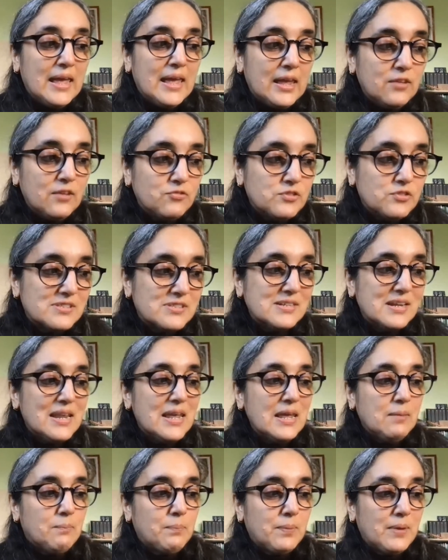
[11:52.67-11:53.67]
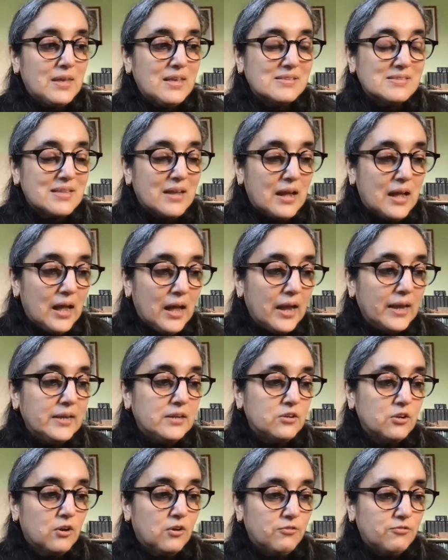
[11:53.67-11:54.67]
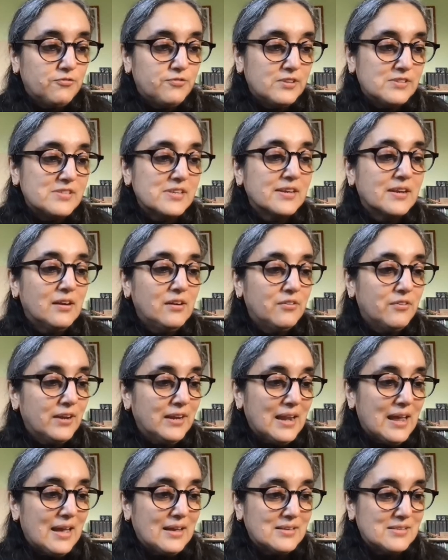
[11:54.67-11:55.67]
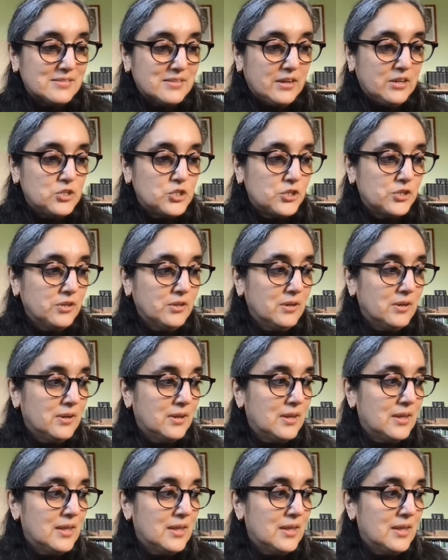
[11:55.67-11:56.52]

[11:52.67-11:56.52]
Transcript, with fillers: If sleep is the height of physical relaxation,